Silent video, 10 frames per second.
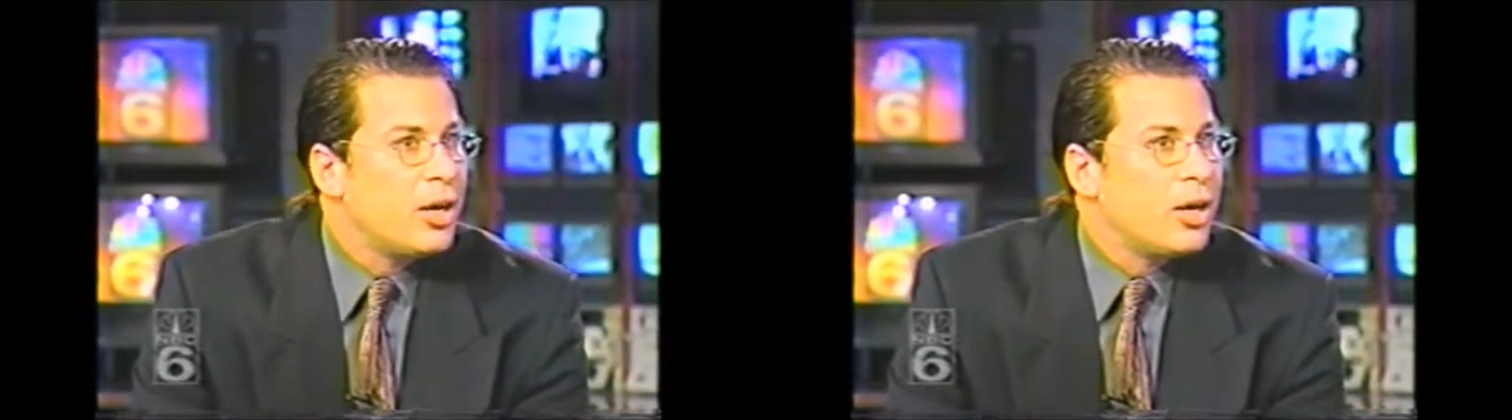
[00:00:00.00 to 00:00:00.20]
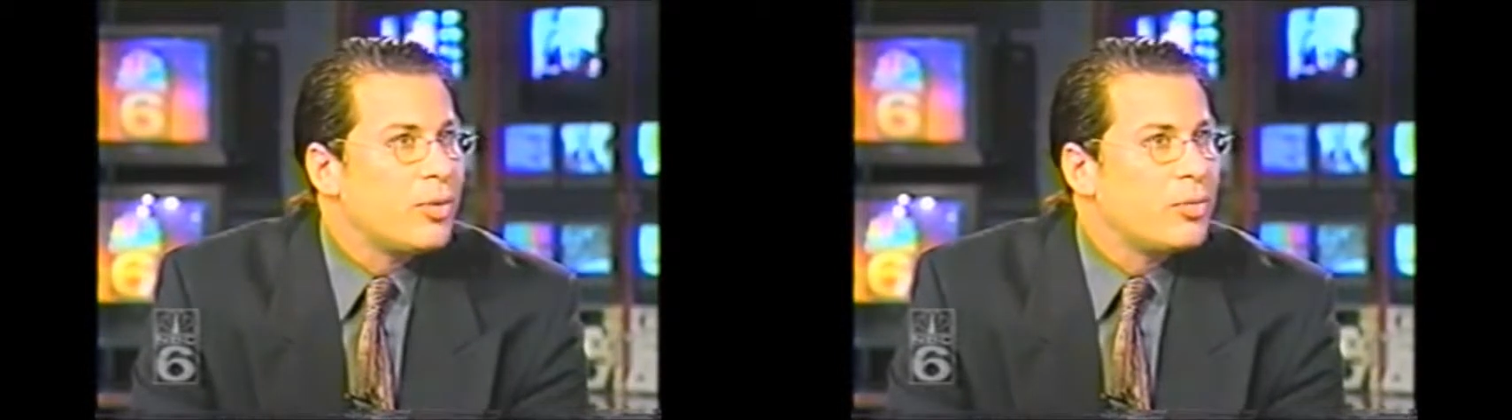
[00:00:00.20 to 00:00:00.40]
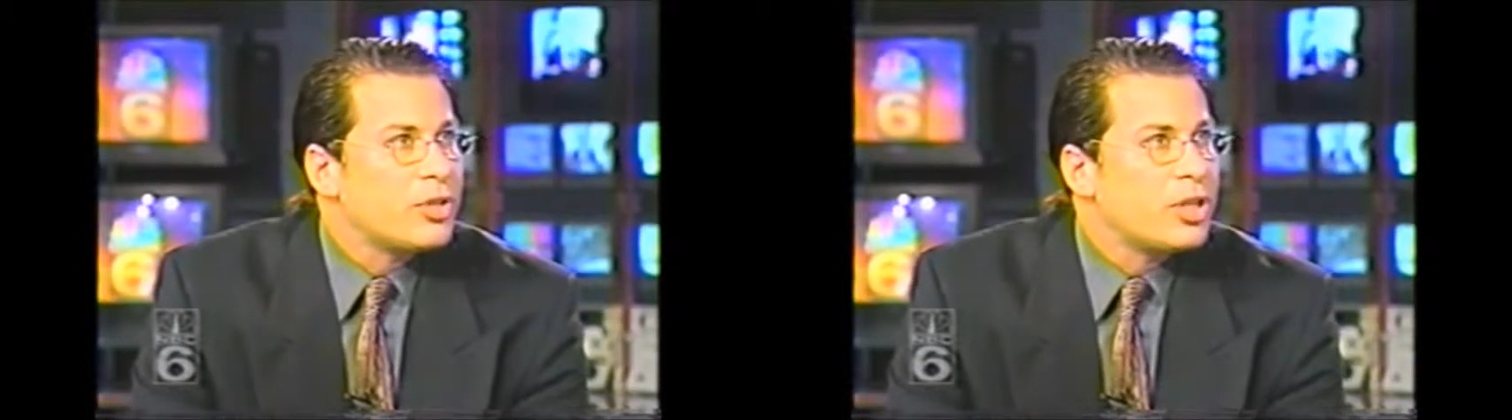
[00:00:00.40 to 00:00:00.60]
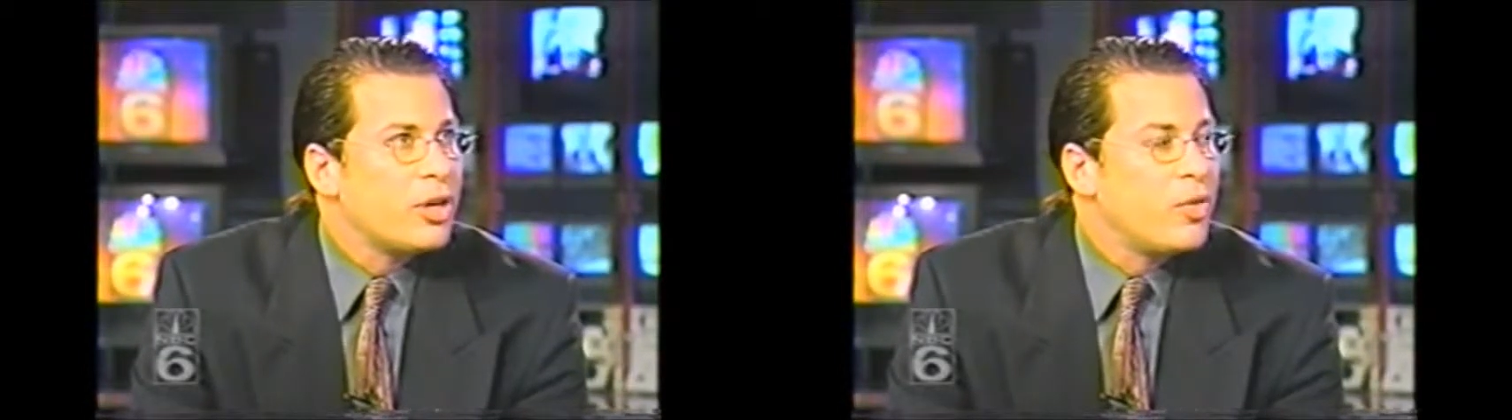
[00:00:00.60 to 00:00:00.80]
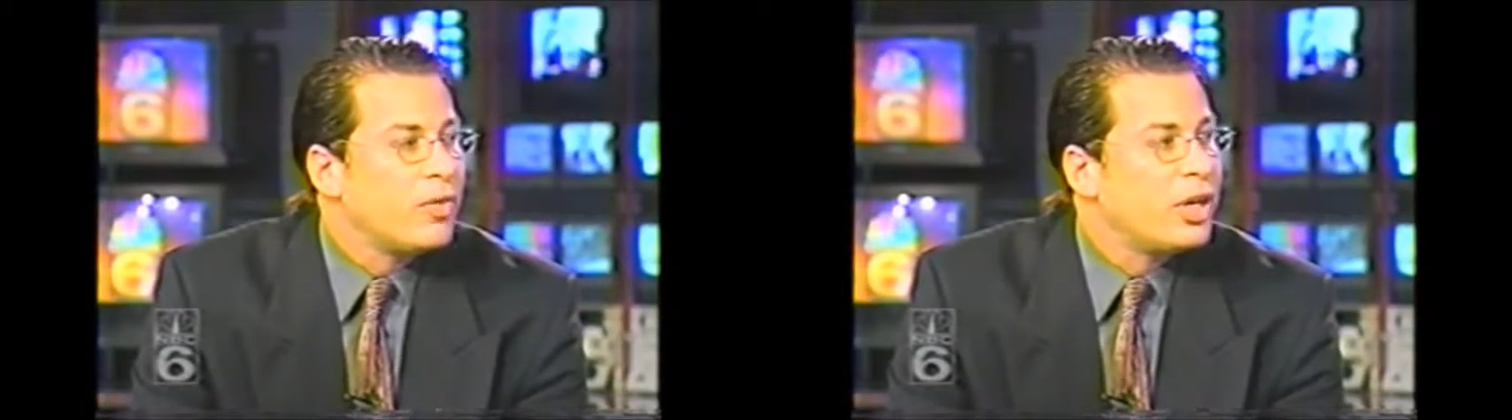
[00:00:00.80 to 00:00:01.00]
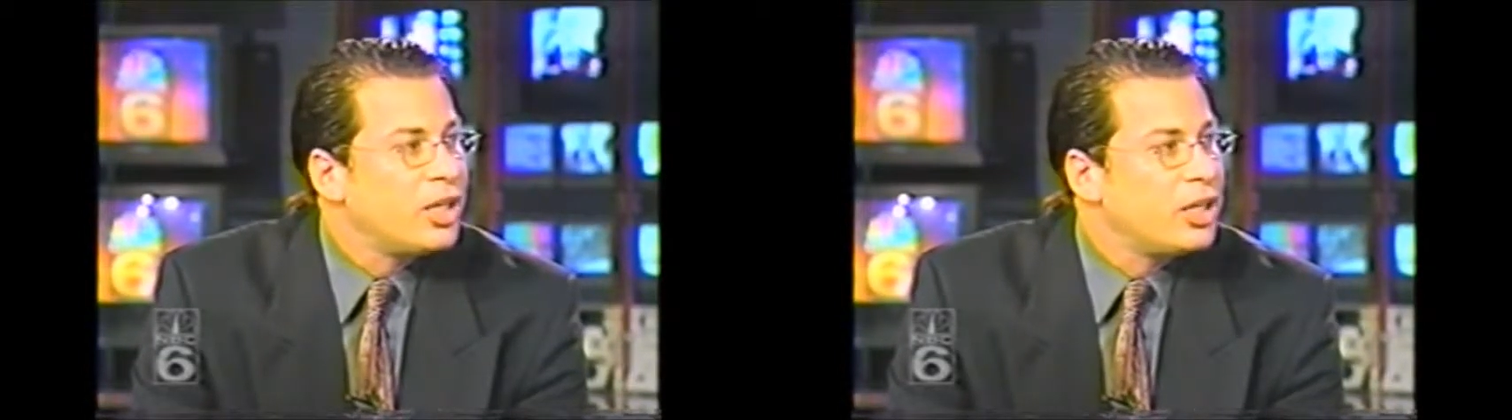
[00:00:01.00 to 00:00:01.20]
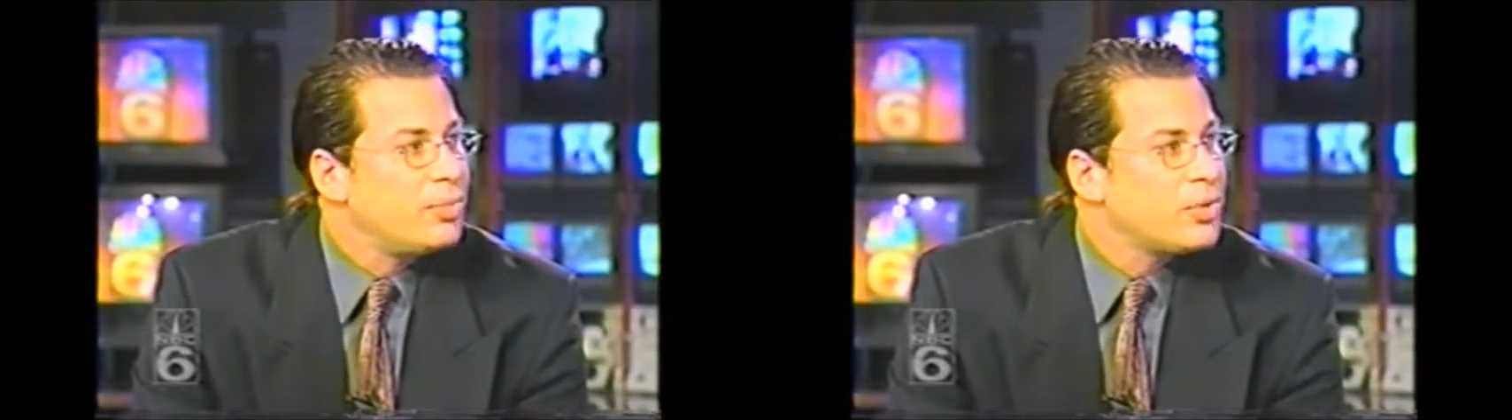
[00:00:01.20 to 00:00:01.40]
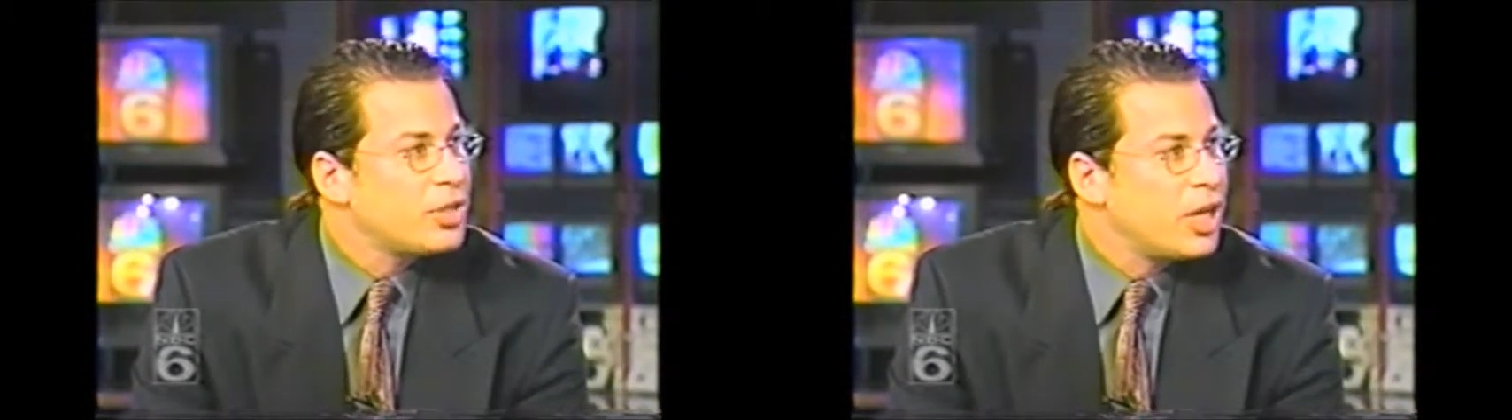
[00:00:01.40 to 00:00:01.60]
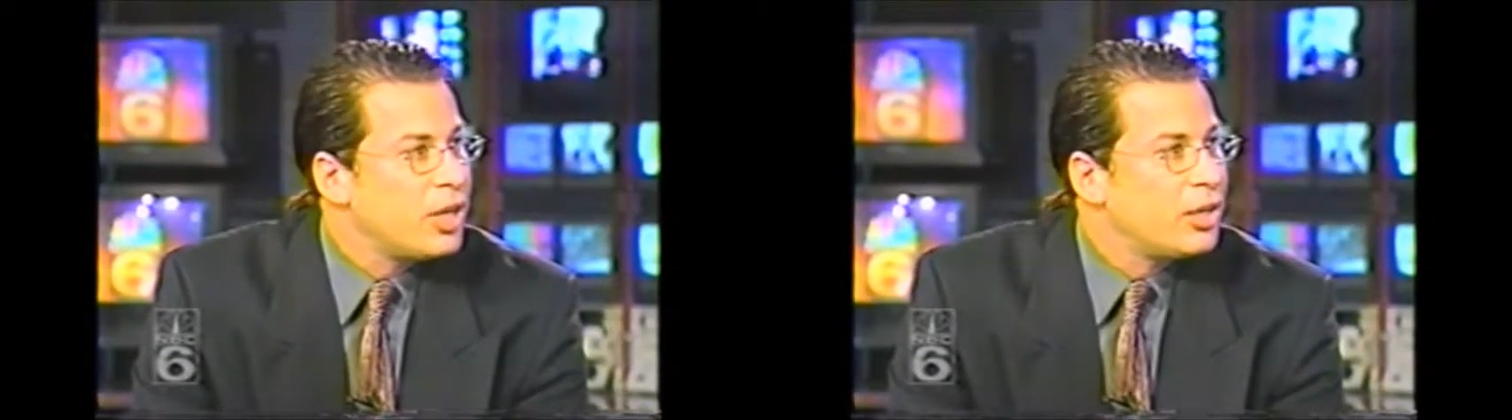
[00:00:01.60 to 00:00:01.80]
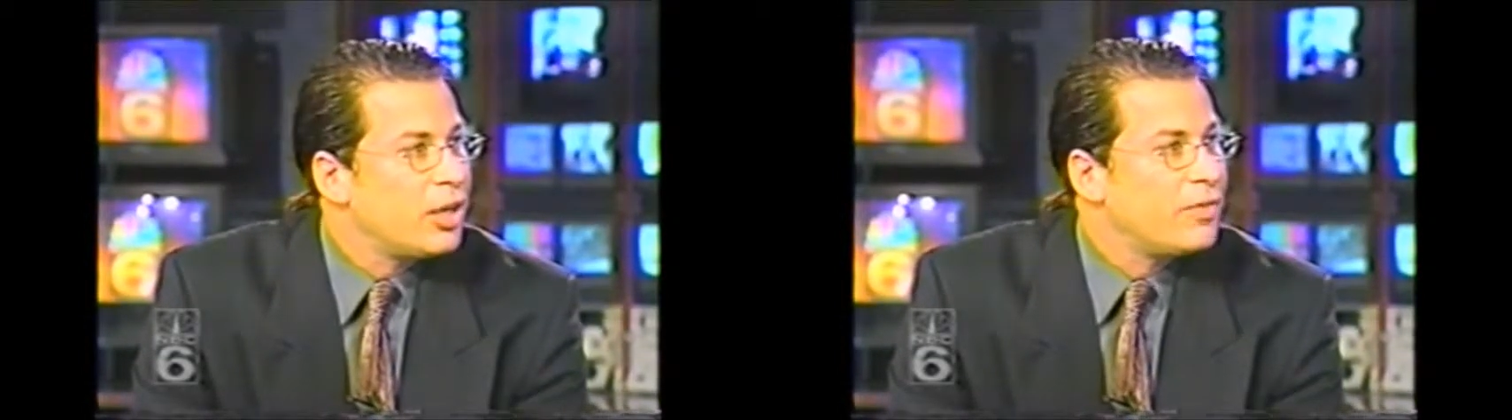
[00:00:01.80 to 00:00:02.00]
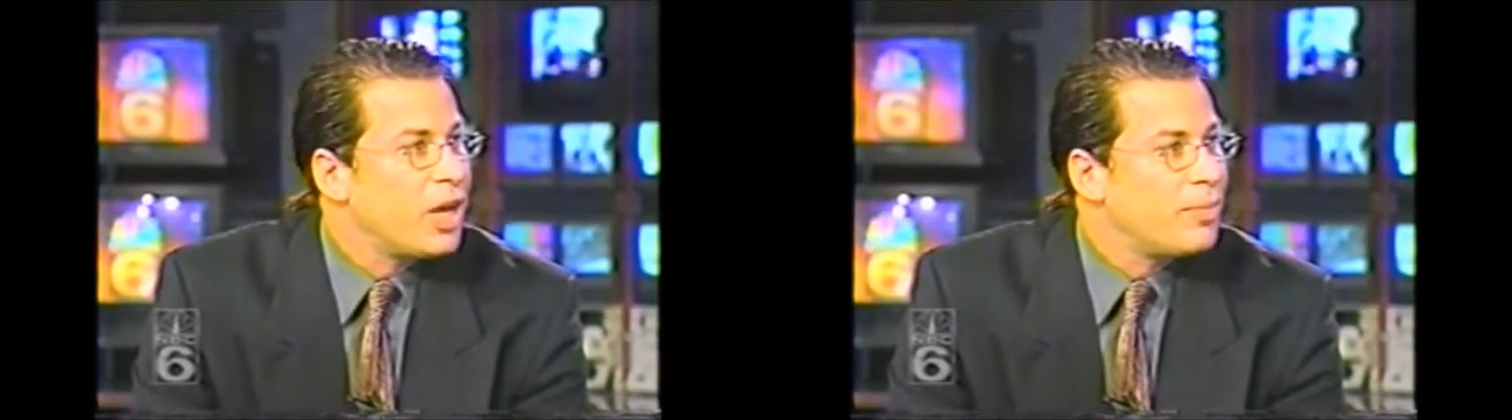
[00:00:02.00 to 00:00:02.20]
I would say over 90% have